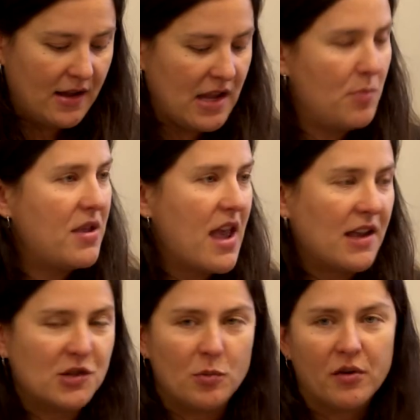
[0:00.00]
EPA
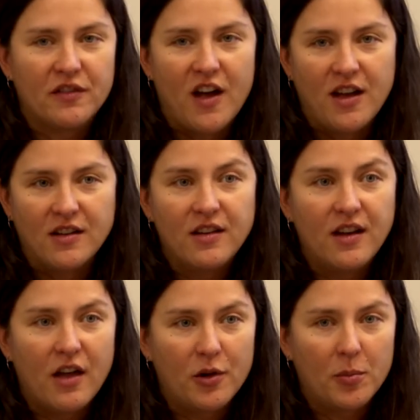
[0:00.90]
Superfund,
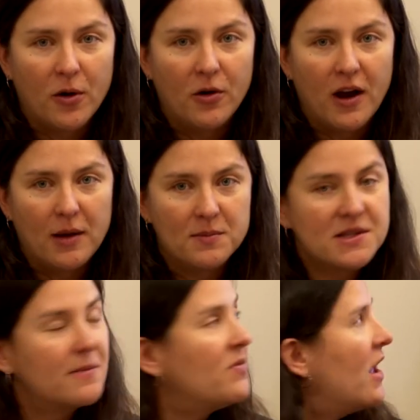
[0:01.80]
and other
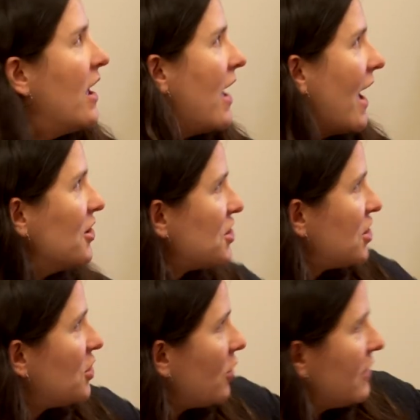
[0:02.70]
programs. And just
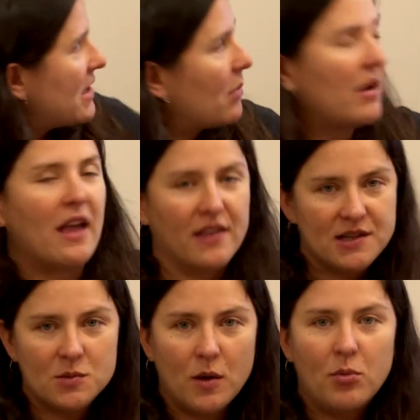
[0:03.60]
to total this up again,
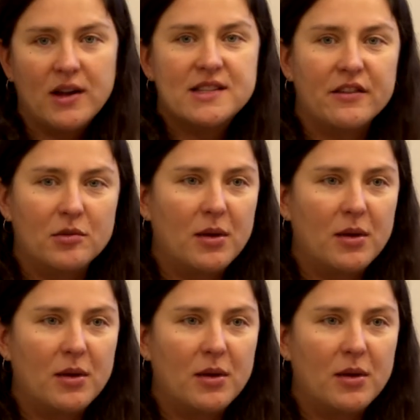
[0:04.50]
this is 1.7